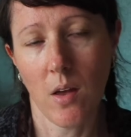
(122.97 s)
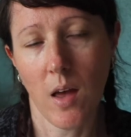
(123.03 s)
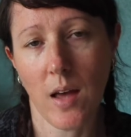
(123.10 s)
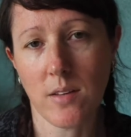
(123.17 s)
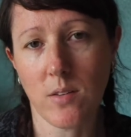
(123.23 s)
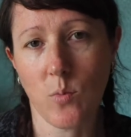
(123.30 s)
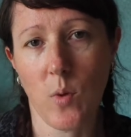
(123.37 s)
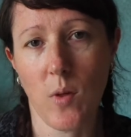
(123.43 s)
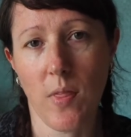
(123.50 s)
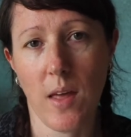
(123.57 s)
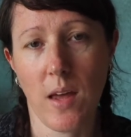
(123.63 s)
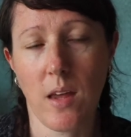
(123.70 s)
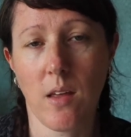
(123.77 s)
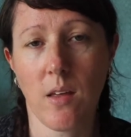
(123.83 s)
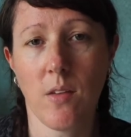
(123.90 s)
as and when
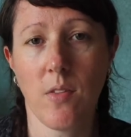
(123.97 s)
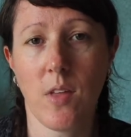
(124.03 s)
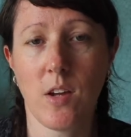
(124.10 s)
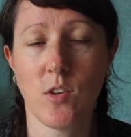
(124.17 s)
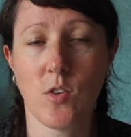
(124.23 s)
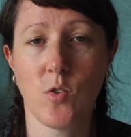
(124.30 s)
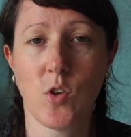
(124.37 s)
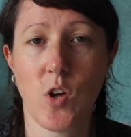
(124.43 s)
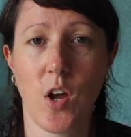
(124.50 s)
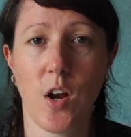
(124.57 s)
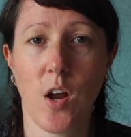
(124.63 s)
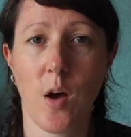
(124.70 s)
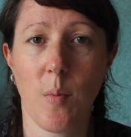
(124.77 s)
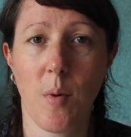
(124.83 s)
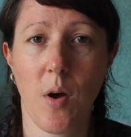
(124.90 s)
they do turn
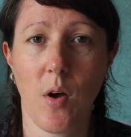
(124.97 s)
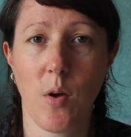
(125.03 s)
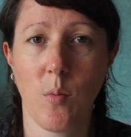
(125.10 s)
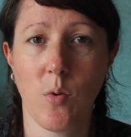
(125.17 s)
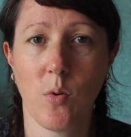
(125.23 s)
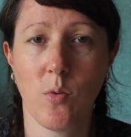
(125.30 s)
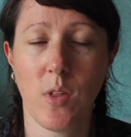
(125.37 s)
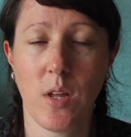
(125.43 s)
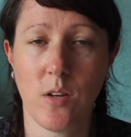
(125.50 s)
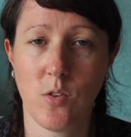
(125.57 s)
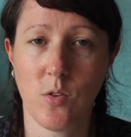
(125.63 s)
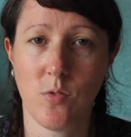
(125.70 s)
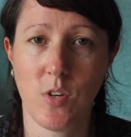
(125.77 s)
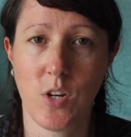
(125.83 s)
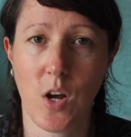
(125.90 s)
up, I will then
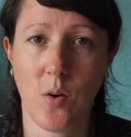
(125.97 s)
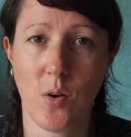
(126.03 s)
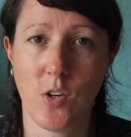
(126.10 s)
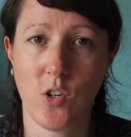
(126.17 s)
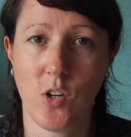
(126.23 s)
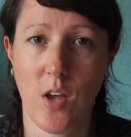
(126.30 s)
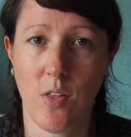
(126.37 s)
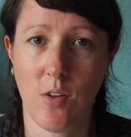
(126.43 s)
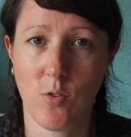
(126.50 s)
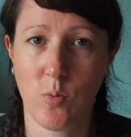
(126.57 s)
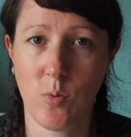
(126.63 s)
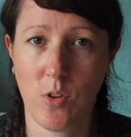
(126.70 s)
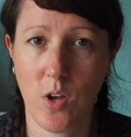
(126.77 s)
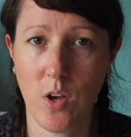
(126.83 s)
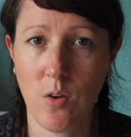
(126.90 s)
do a video and share those
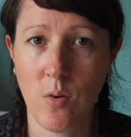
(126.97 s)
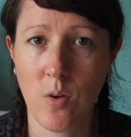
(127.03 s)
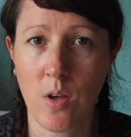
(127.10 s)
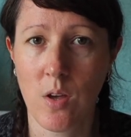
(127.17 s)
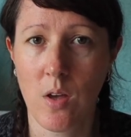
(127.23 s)
with you.